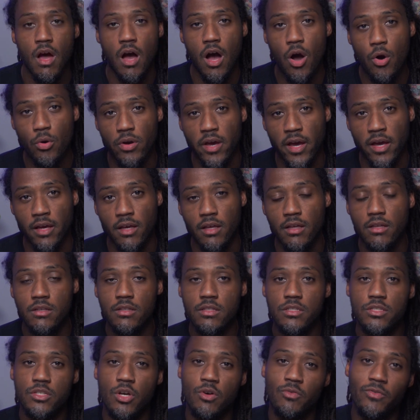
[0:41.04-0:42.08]
Okay,
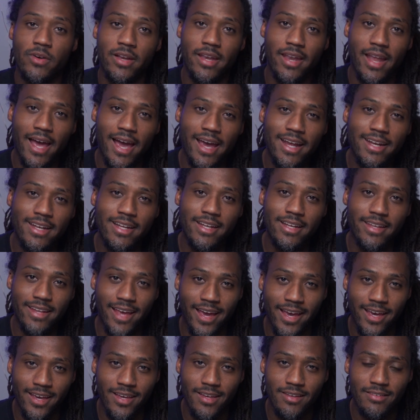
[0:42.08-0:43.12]
so for 90
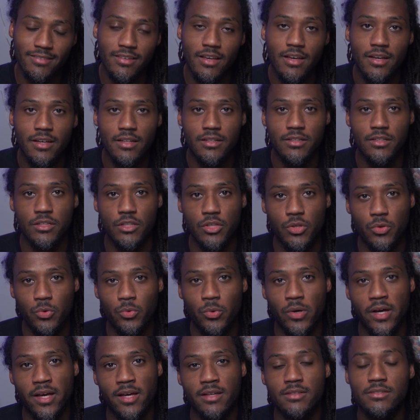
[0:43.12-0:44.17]
days, the
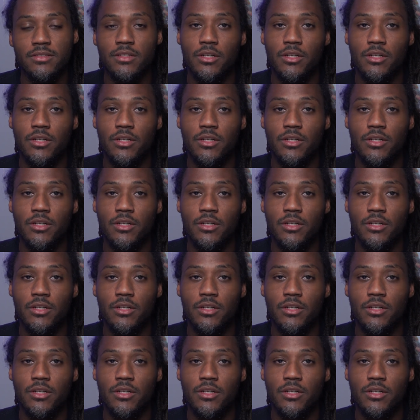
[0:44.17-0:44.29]
U.S.